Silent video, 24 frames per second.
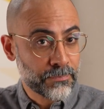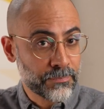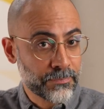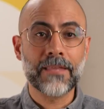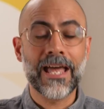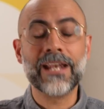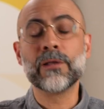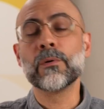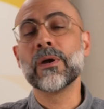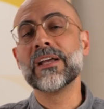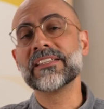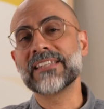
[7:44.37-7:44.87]

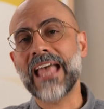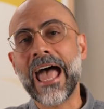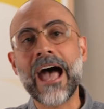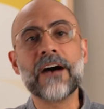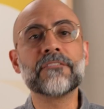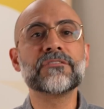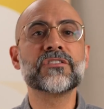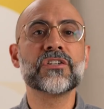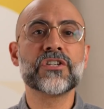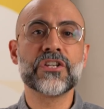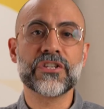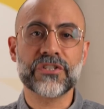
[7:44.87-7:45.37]
Anyways,
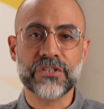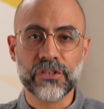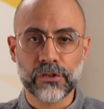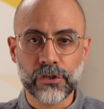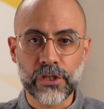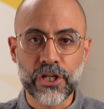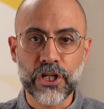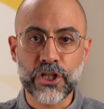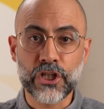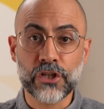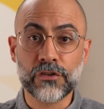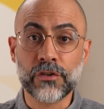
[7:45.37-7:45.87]
after
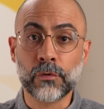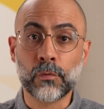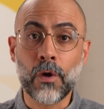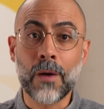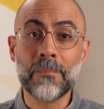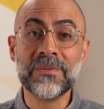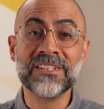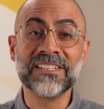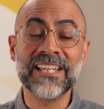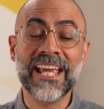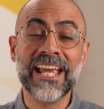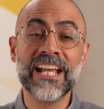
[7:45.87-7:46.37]
distillation, the rum
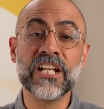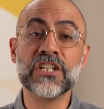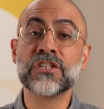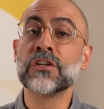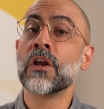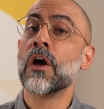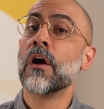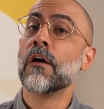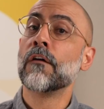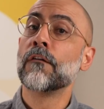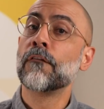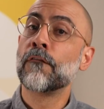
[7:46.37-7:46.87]
is aged
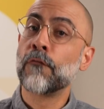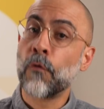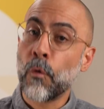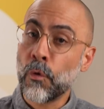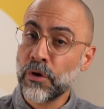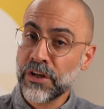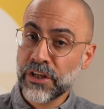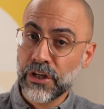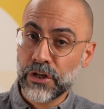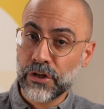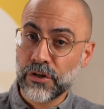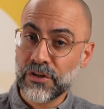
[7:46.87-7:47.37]
4
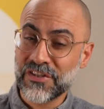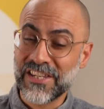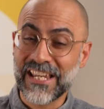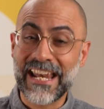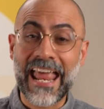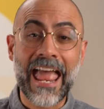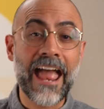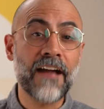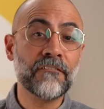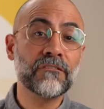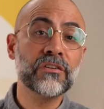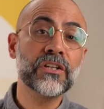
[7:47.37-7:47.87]
years in
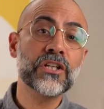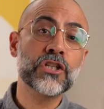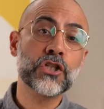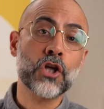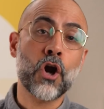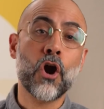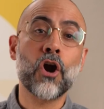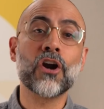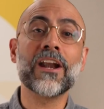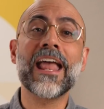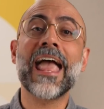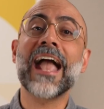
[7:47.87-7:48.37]
heavily
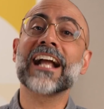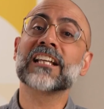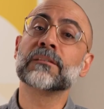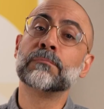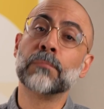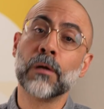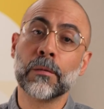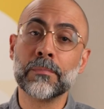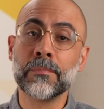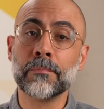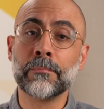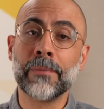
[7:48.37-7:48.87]
charred
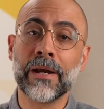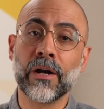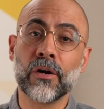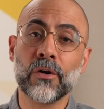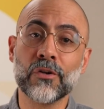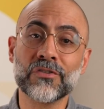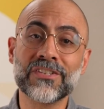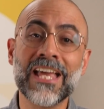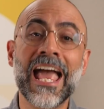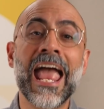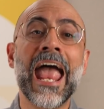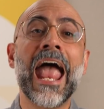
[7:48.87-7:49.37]
ex-bourbon
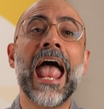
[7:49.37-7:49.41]
barrels